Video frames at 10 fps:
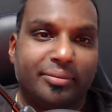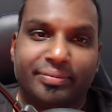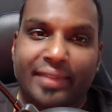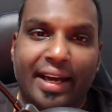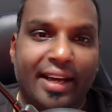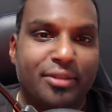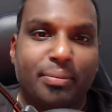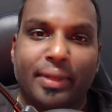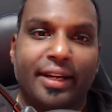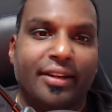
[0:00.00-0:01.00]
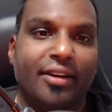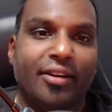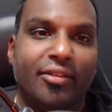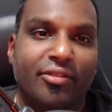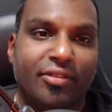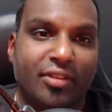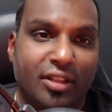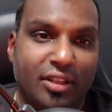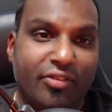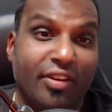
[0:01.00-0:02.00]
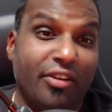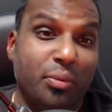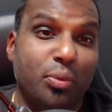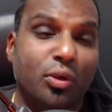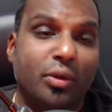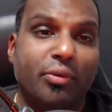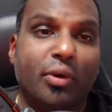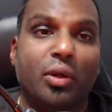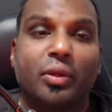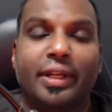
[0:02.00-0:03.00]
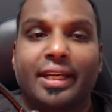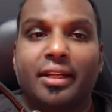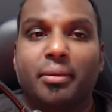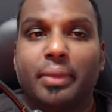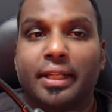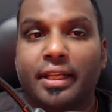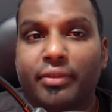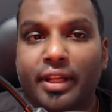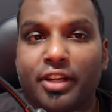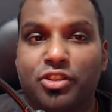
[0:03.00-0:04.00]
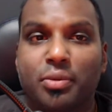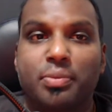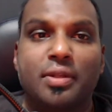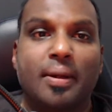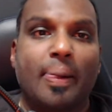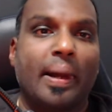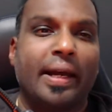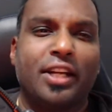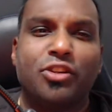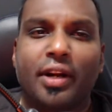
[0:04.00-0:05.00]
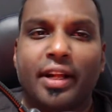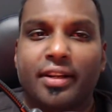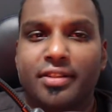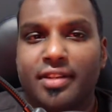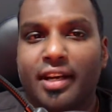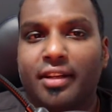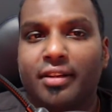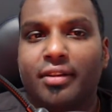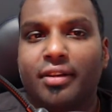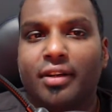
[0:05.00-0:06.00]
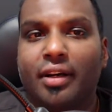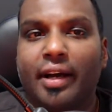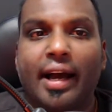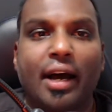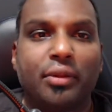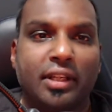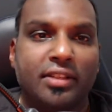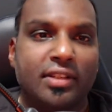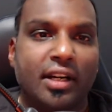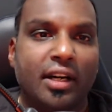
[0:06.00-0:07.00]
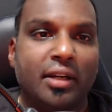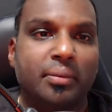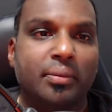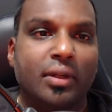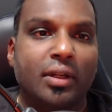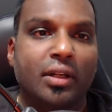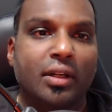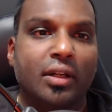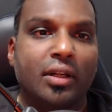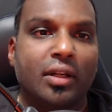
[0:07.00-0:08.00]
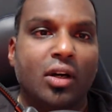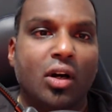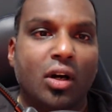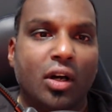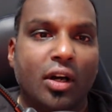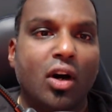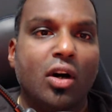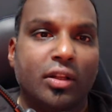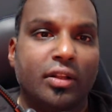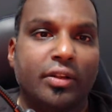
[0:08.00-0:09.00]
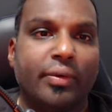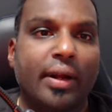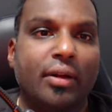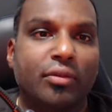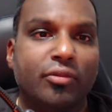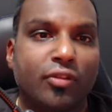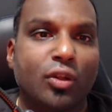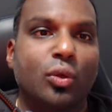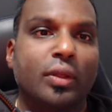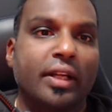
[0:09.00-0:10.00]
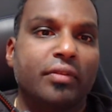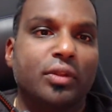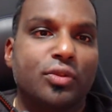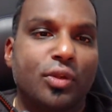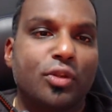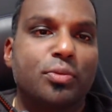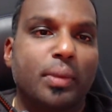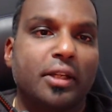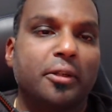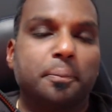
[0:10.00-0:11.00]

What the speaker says: has played a very important role in building relationships, in trying to understand how things are on the ground floor level, so to speak.